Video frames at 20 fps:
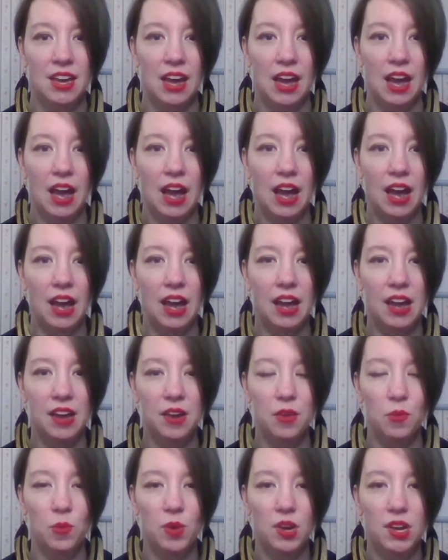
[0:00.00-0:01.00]
I
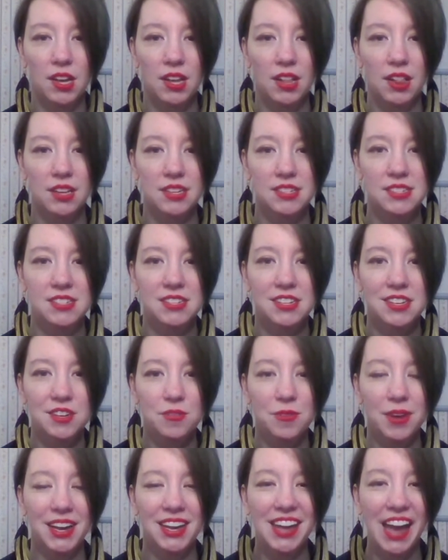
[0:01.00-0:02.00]
will see
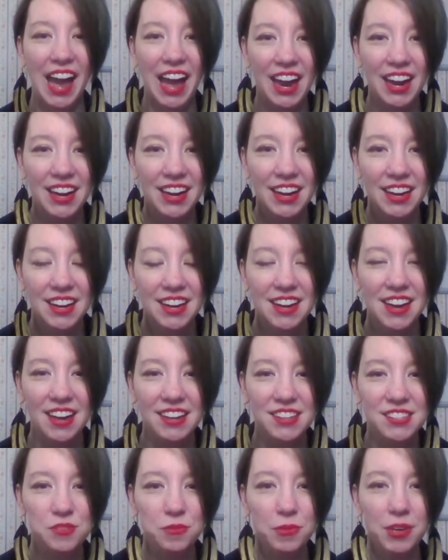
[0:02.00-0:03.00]
you again
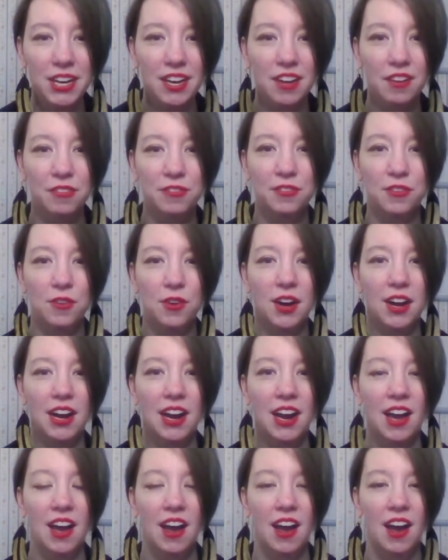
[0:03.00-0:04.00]
next week for
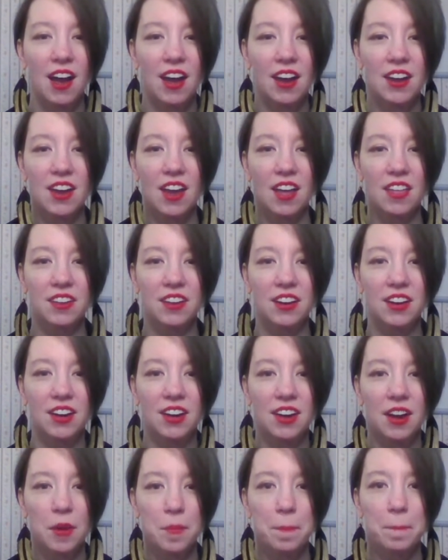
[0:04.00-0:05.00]

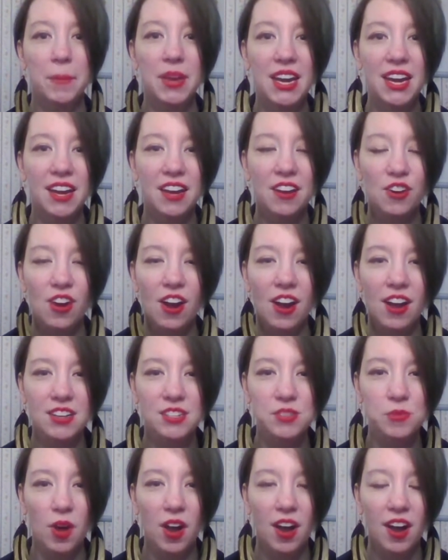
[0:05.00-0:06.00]
another mini
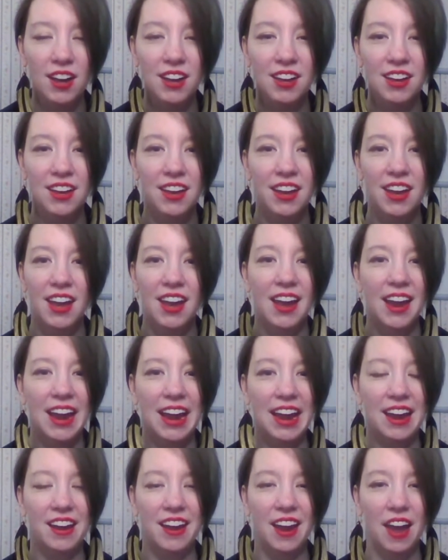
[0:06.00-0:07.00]
crosswalk.
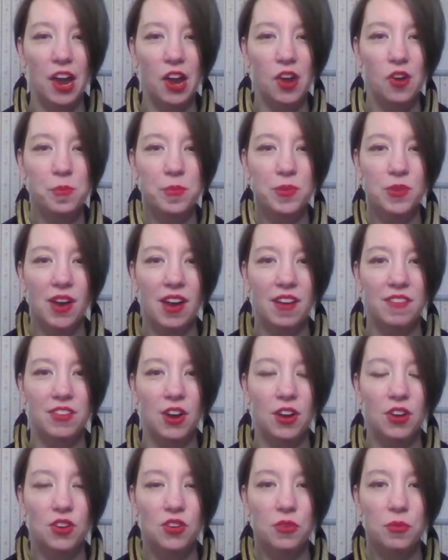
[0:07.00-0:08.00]
And I hope you have
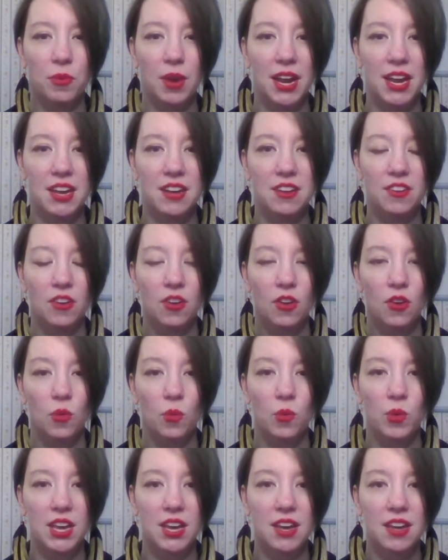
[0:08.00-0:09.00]
a great
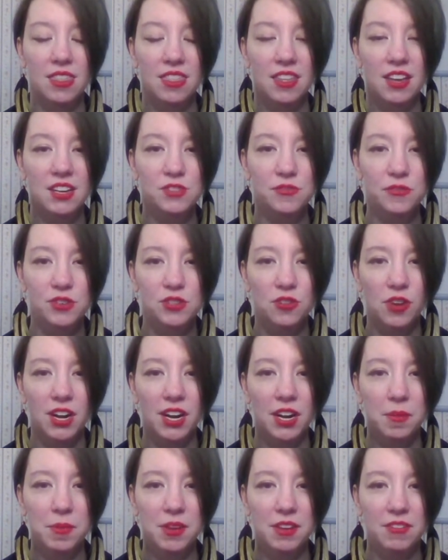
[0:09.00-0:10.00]
week. Thanks for
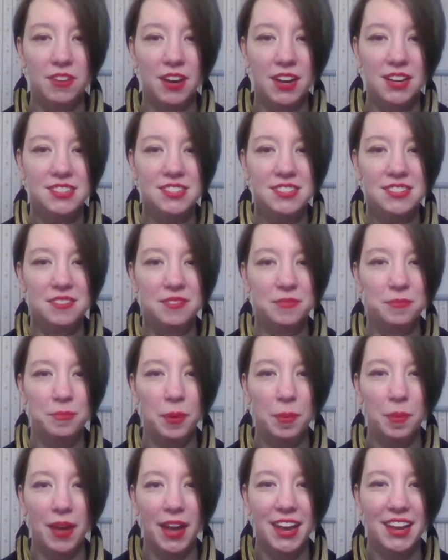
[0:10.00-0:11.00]
joining me, friends. Bye
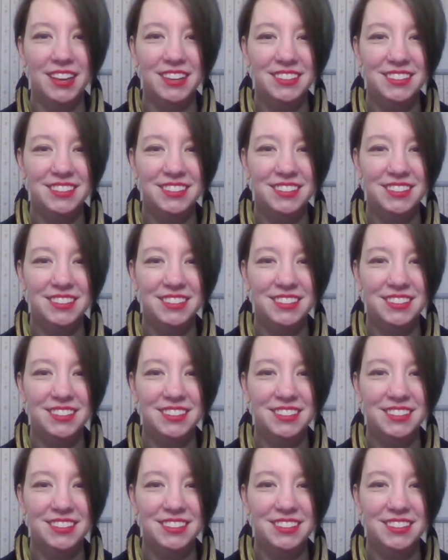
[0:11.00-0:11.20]
bye.